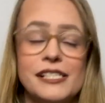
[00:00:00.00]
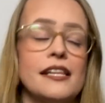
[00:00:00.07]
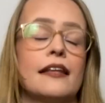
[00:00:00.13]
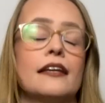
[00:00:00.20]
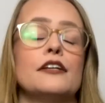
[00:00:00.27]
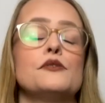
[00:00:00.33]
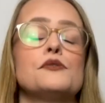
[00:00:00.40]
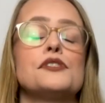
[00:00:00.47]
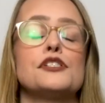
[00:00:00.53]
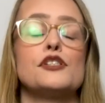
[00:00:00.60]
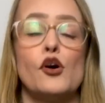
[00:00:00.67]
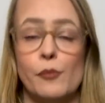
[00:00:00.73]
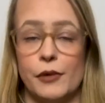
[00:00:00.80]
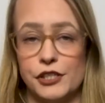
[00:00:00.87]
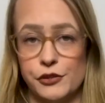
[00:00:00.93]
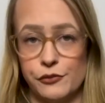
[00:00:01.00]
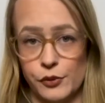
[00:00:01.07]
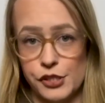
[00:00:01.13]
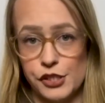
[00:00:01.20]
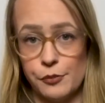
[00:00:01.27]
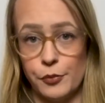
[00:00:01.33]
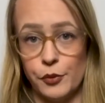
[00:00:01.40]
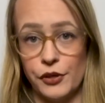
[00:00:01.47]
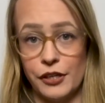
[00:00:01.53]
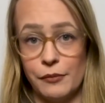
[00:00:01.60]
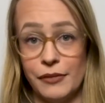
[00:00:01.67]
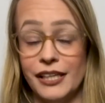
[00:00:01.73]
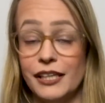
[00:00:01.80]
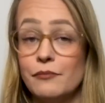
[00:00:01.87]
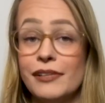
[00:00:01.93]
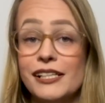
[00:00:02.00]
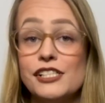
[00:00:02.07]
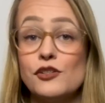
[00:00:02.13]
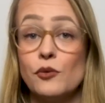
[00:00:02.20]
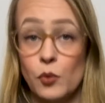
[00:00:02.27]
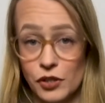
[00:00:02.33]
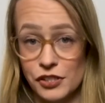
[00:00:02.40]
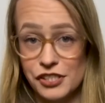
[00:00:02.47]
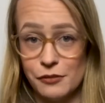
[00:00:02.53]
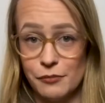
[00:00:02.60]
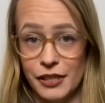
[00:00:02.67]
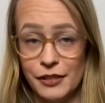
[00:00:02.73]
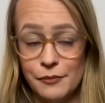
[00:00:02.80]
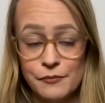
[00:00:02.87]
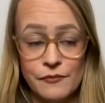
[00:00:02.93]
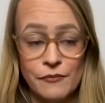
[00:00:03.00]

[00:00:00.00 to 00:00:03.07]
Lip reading: Thank you so much for supporting me. It means the world to me.